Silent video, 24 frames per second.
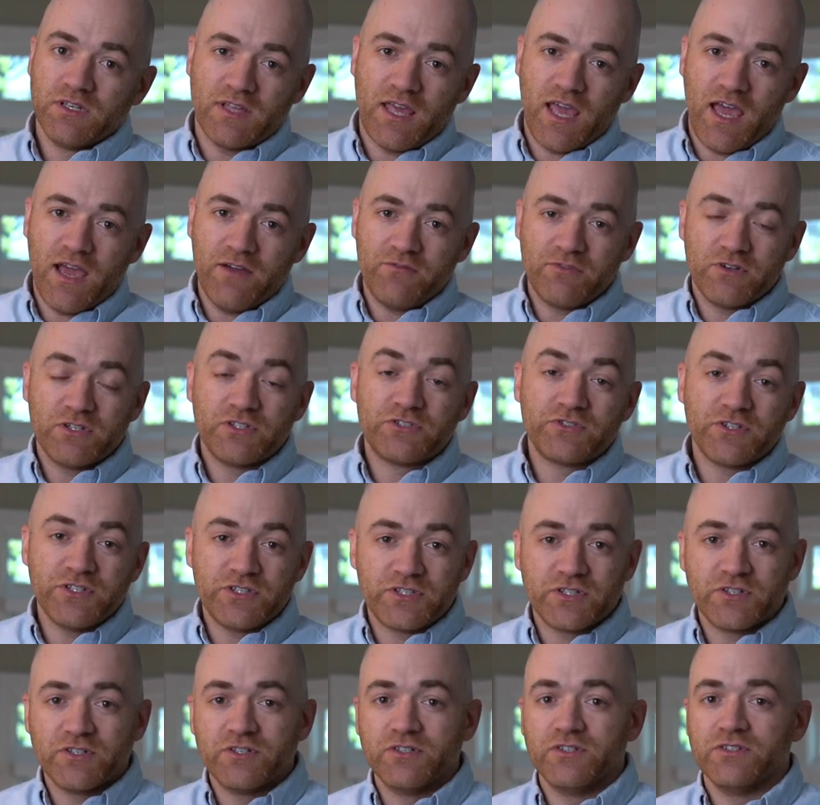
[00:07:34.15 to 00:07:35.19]
average
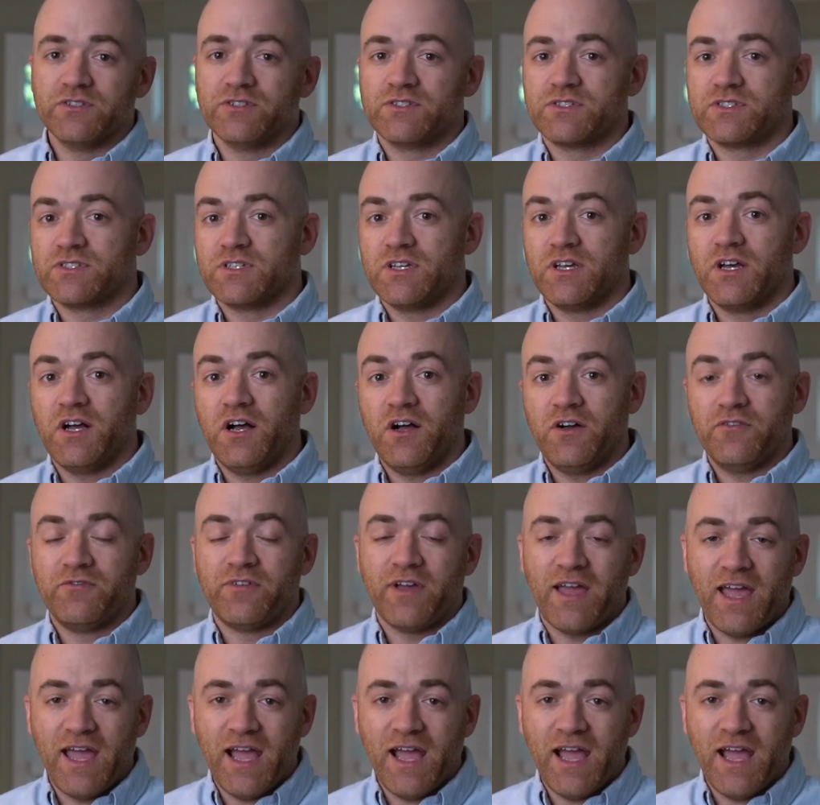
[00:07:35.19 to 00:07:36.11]
returns of